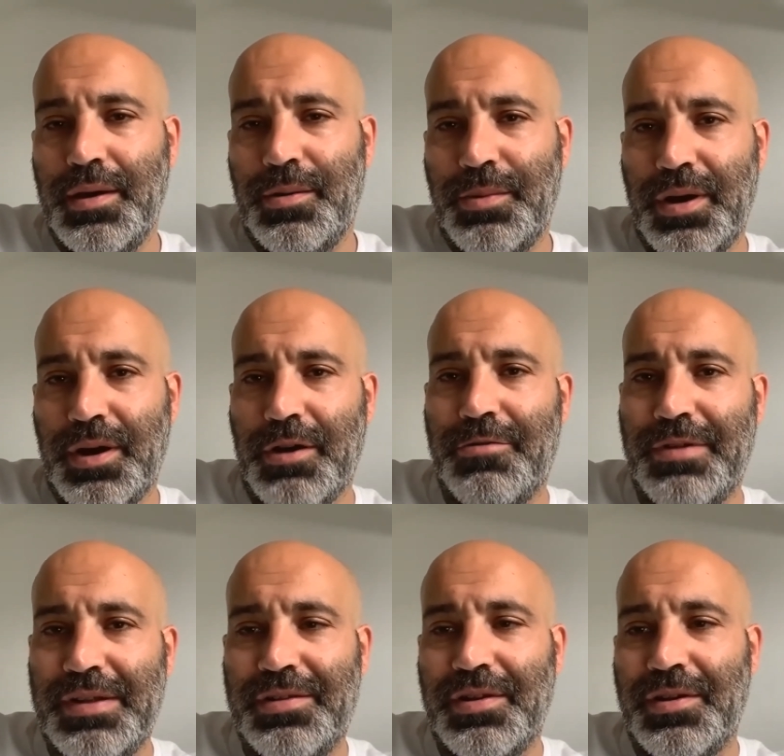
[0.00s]
We are a
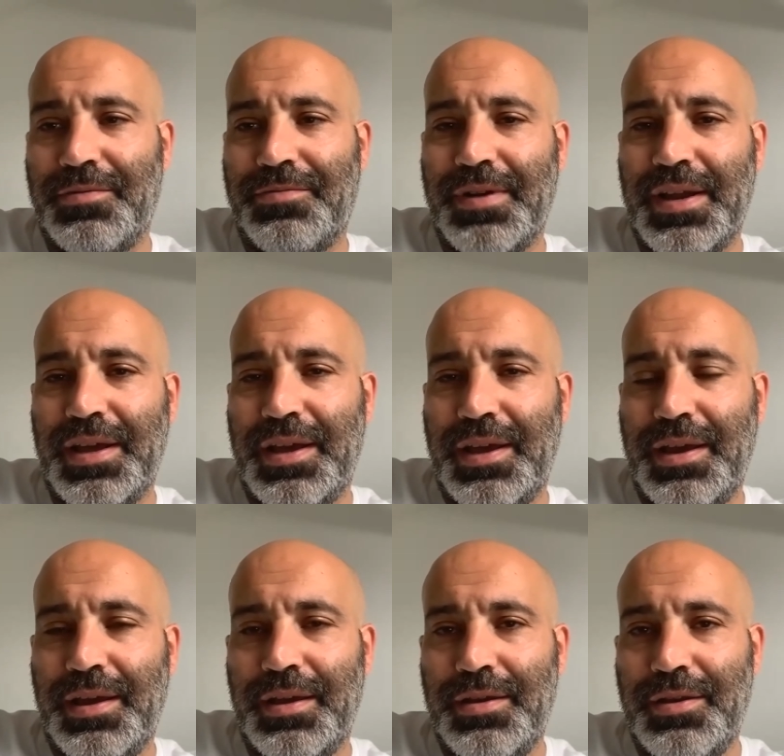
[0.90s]

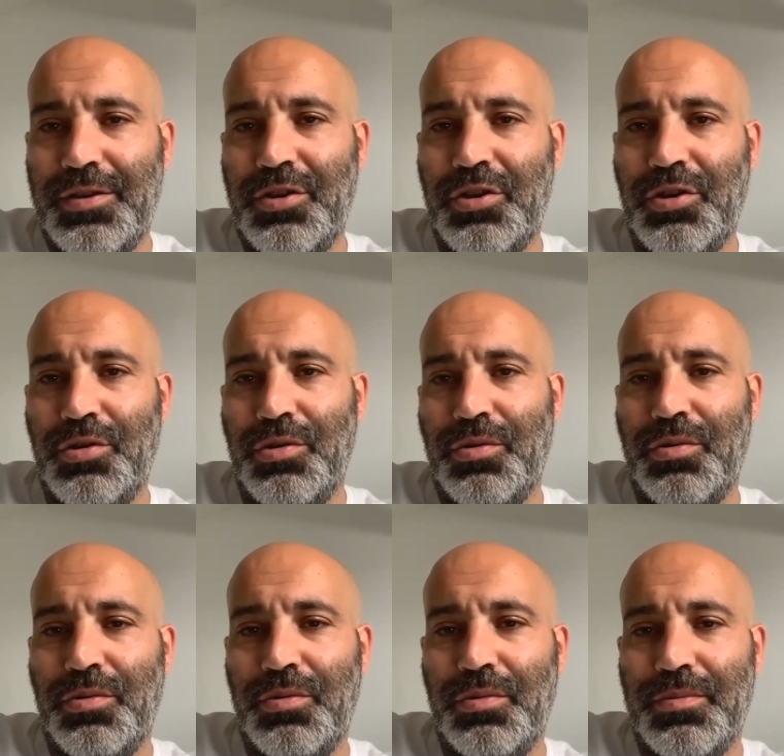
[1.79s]
relatively
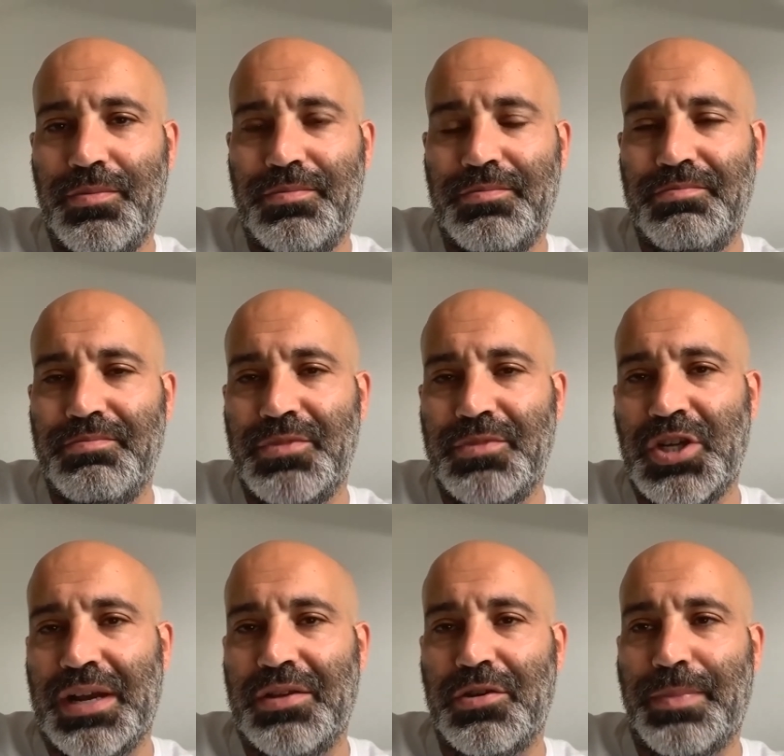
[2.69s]
new
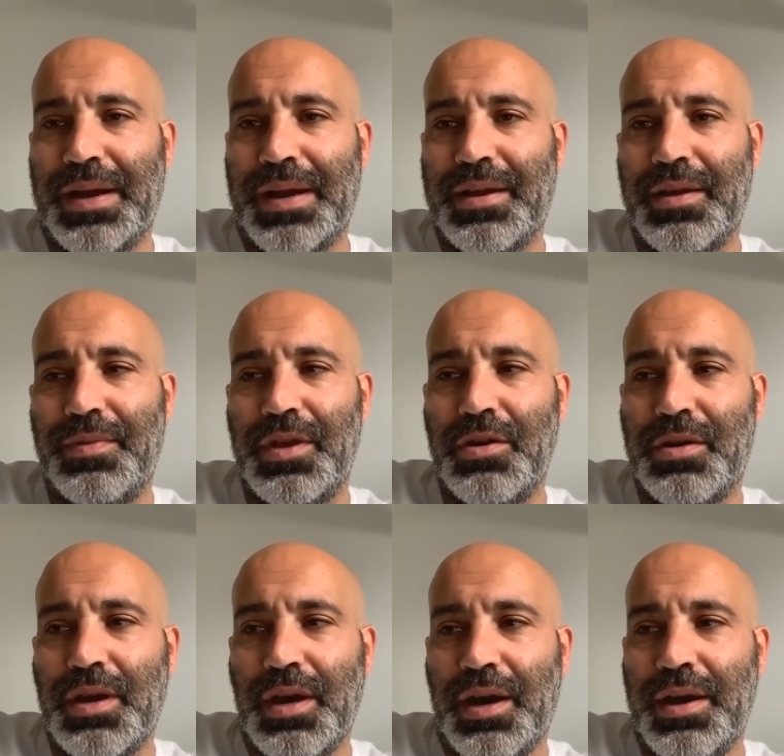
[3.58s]
challenger bank in the
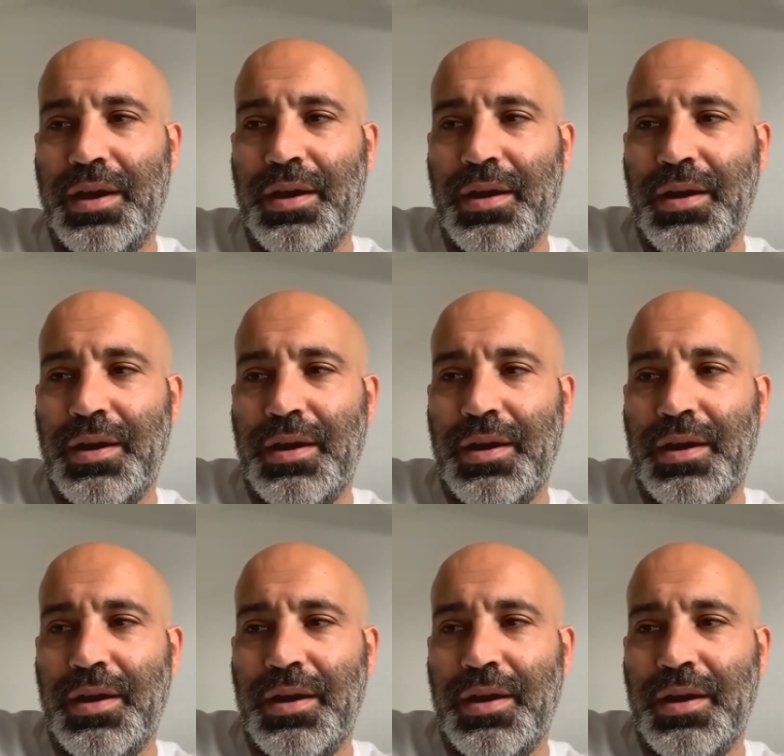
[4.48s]
UK.